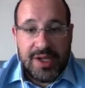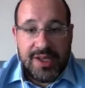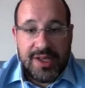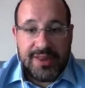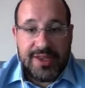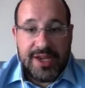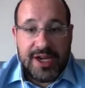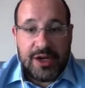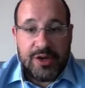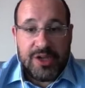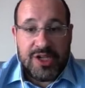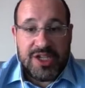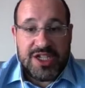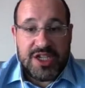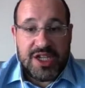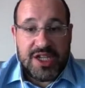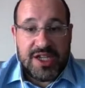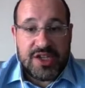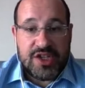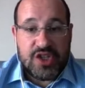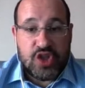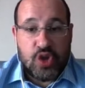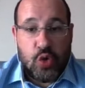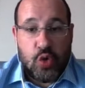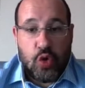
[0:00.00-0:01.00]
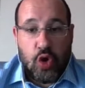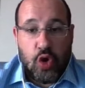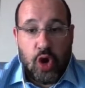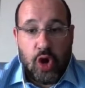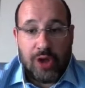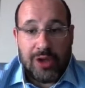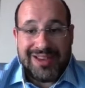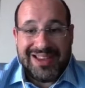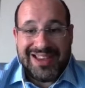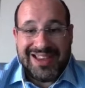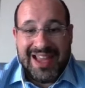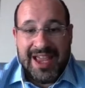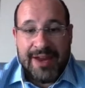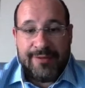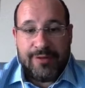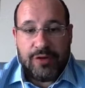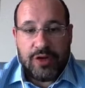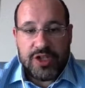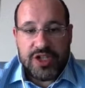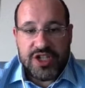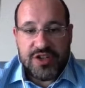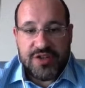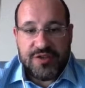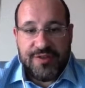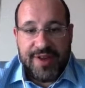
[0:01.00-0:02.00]
There is a so-called
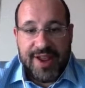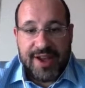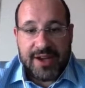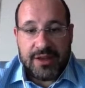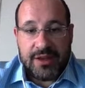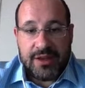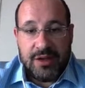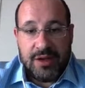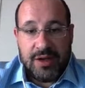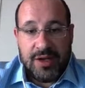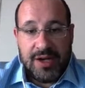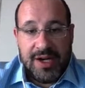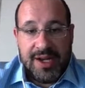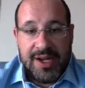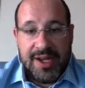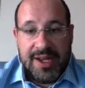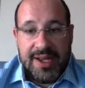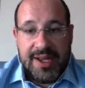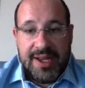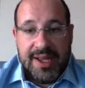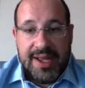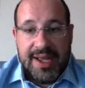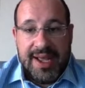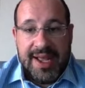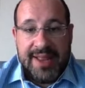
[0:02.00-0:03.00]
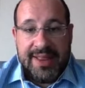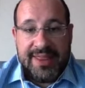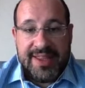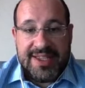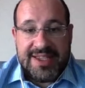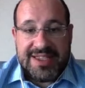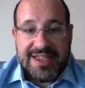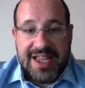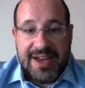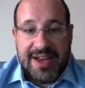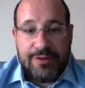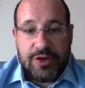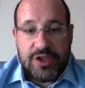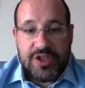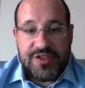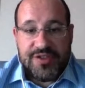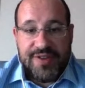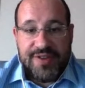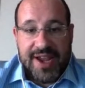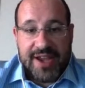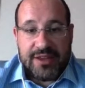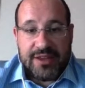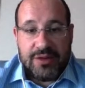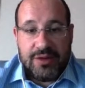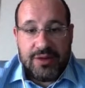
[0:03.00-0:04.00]
leverage factor, and this leverage
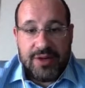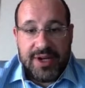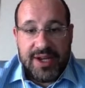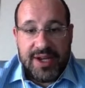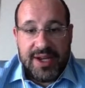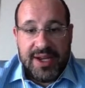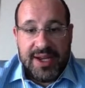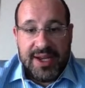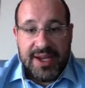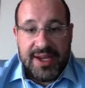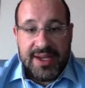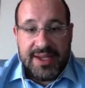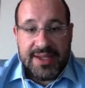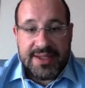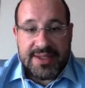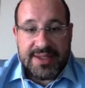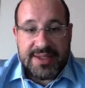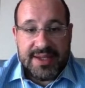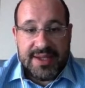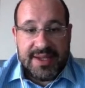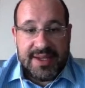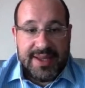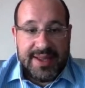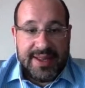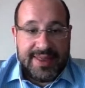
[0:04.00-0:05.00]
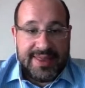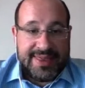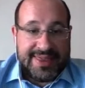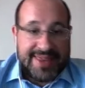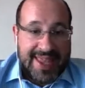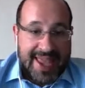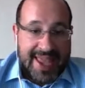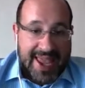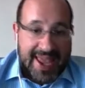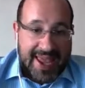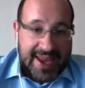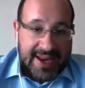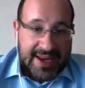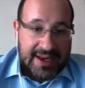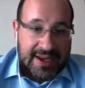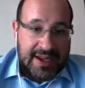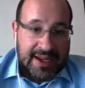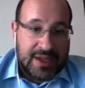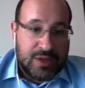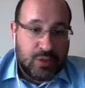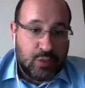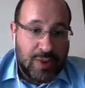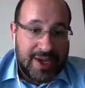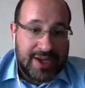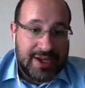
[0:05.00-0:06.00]
factor is
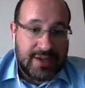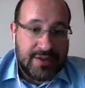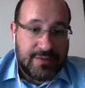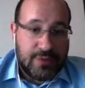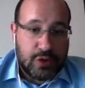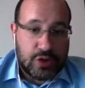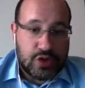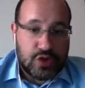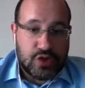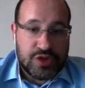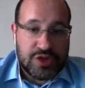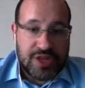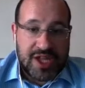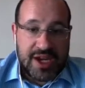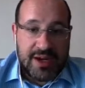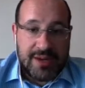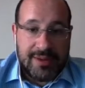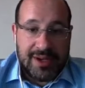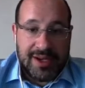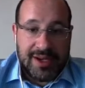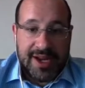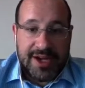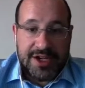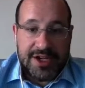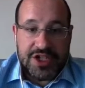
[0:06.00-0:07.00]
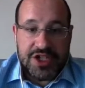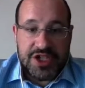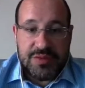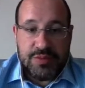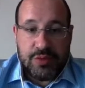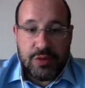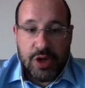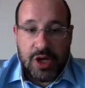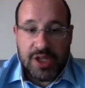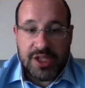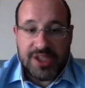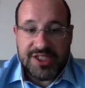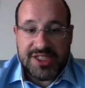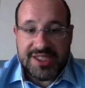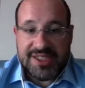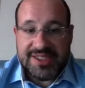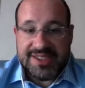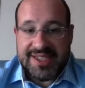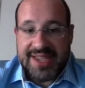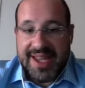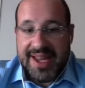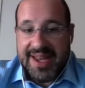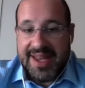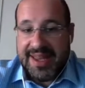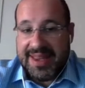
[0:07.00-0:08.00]
20 for sustainable energy
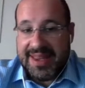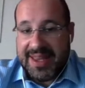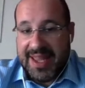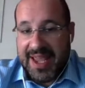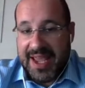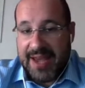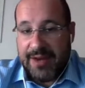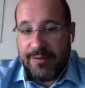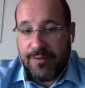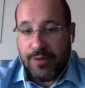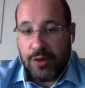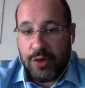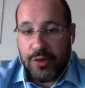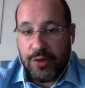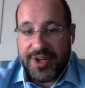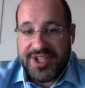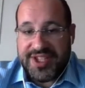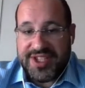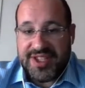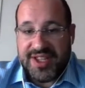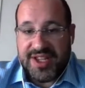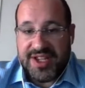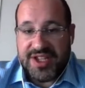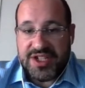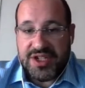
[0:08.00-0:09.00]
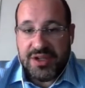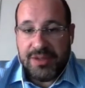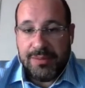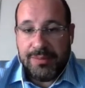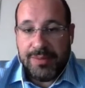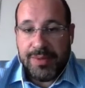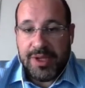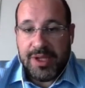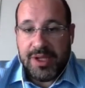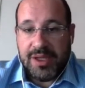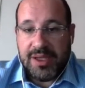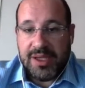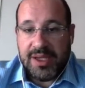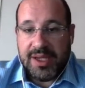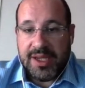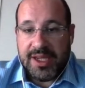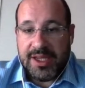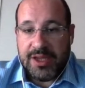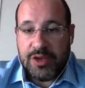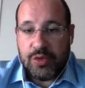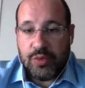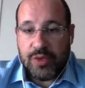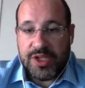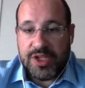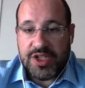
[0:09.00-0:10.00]
projects and 10 for residential building
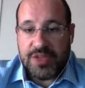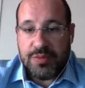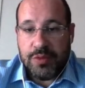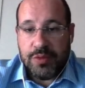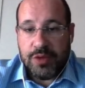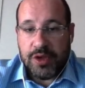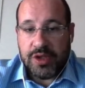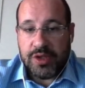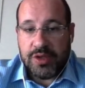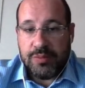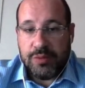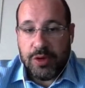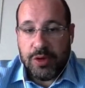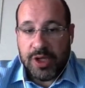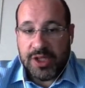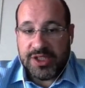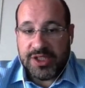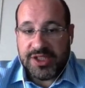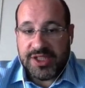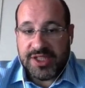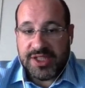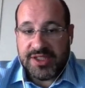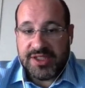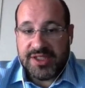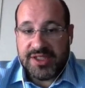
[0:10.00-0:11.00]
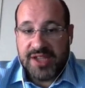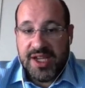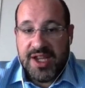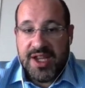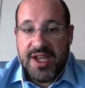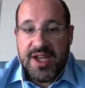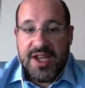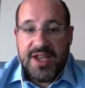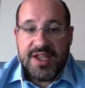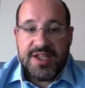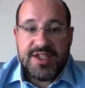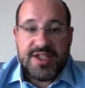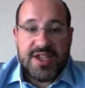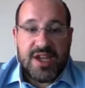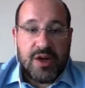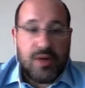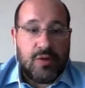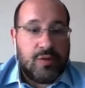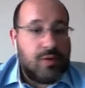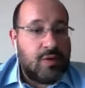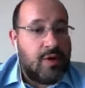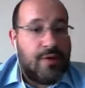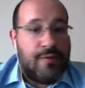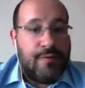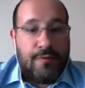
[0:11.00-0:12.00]
and transport projects.
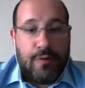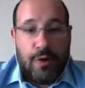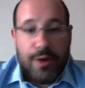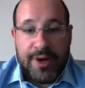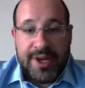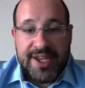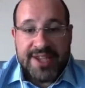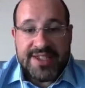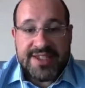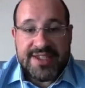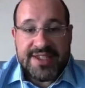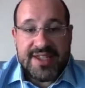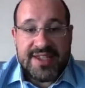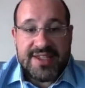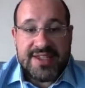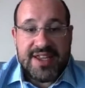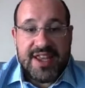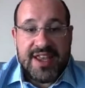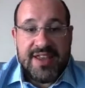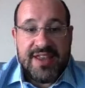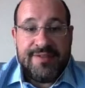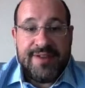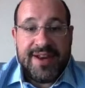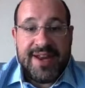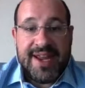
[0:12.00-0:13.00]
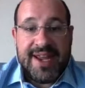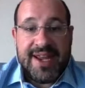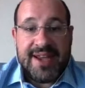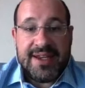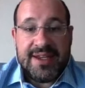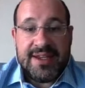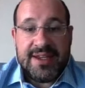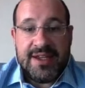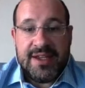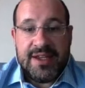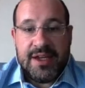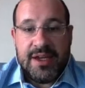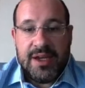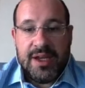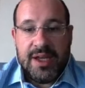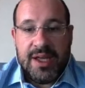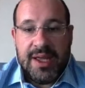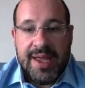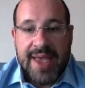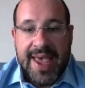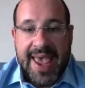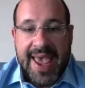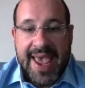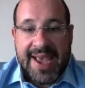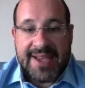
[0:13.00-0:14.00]
So, for instance, if an entity
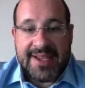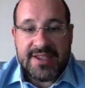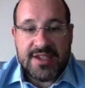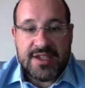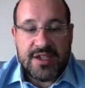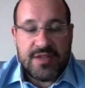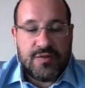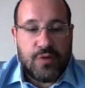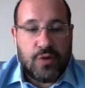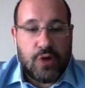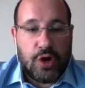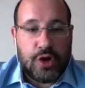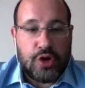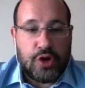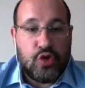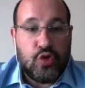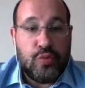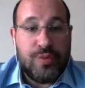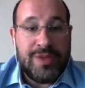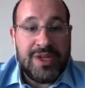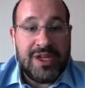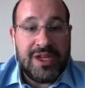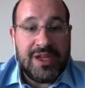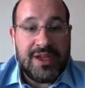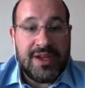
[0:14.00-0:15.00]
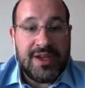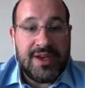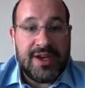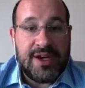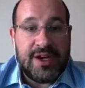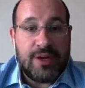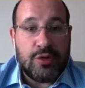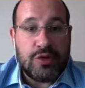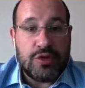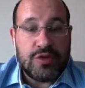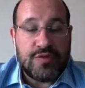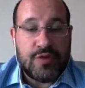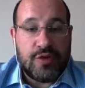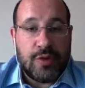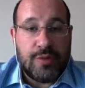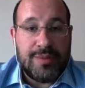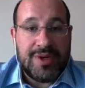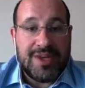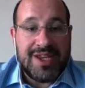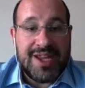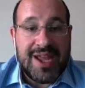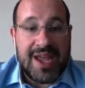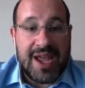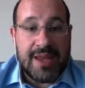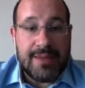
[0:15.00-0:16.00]
asks for 2 million euros from
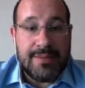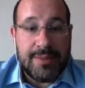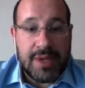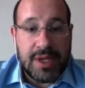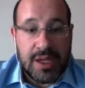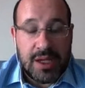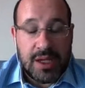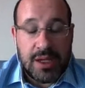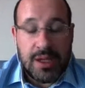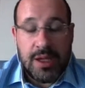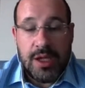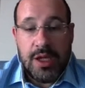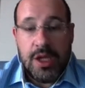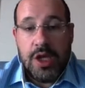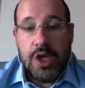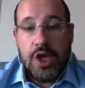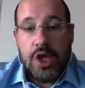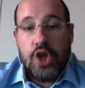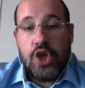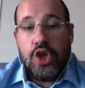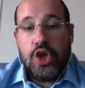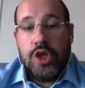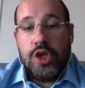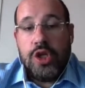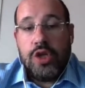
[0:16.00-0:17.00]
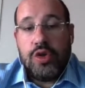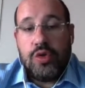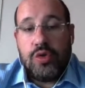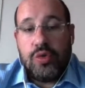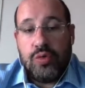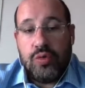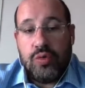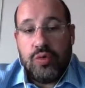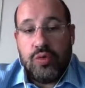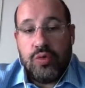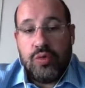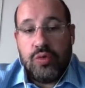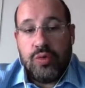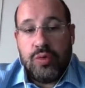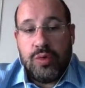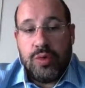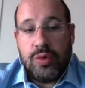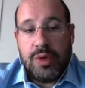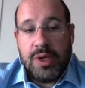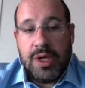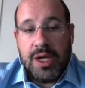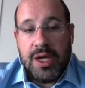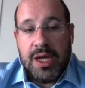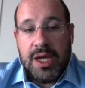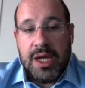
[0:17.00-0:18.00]
the EIB
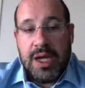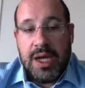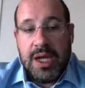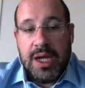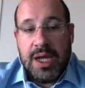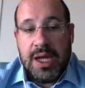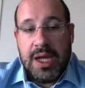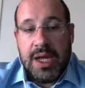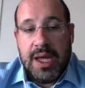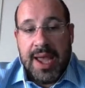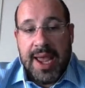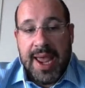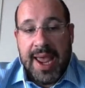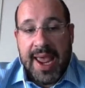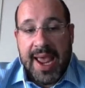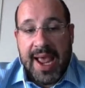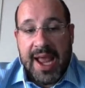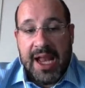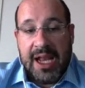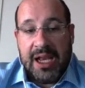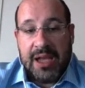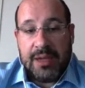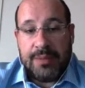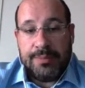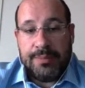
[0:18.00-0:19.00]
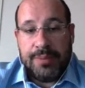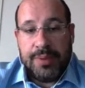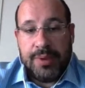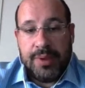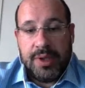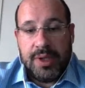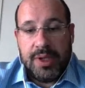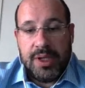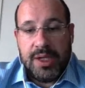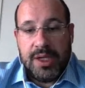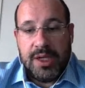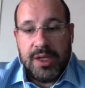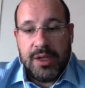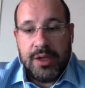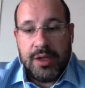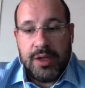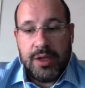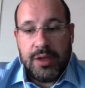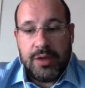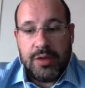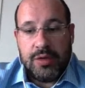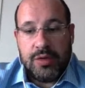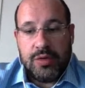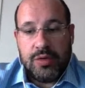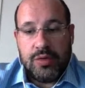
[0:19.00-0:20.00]
to help
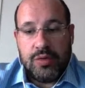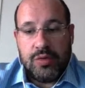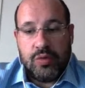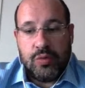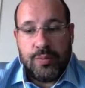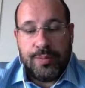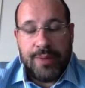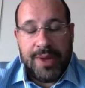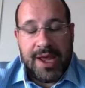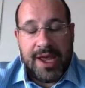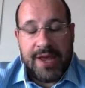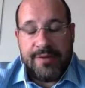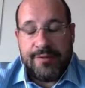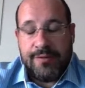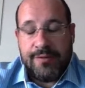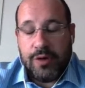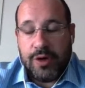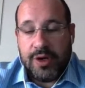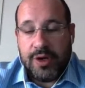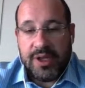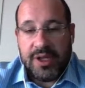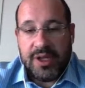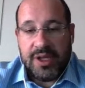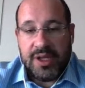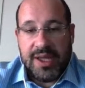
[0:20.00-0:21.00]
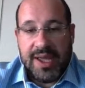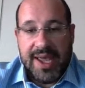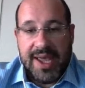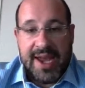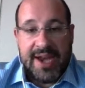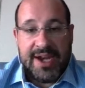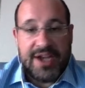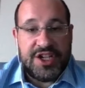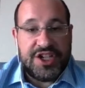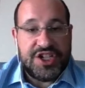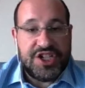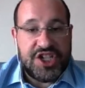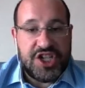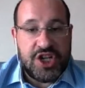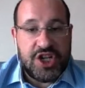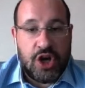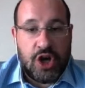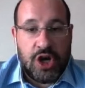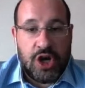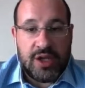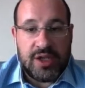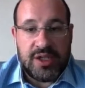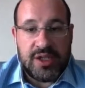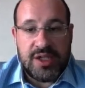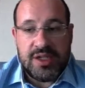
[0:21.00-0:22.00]
to pay for the energy
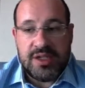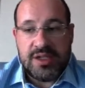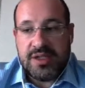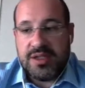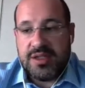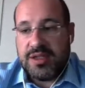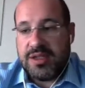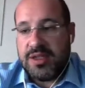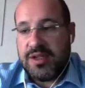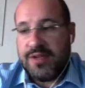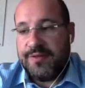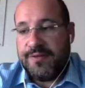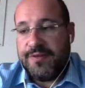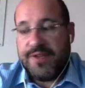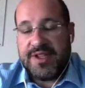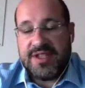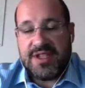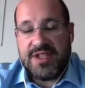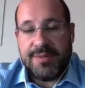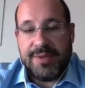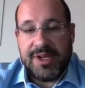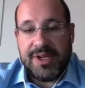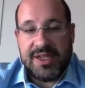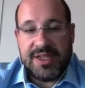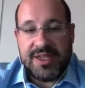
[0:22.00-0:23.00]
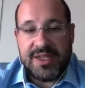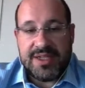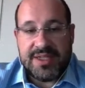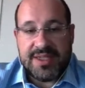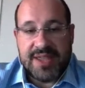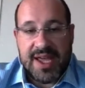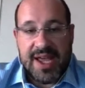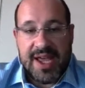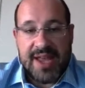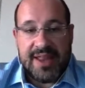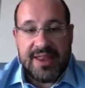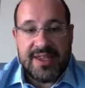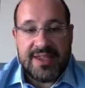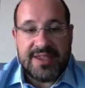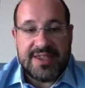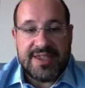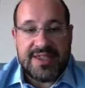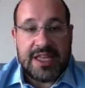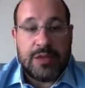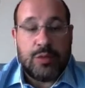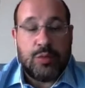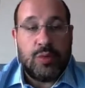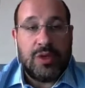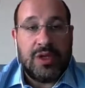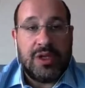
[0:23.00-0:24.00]
audits, feasibility studies
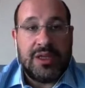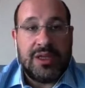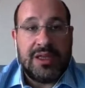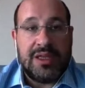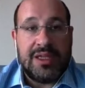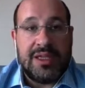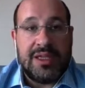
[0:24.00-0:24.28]
that will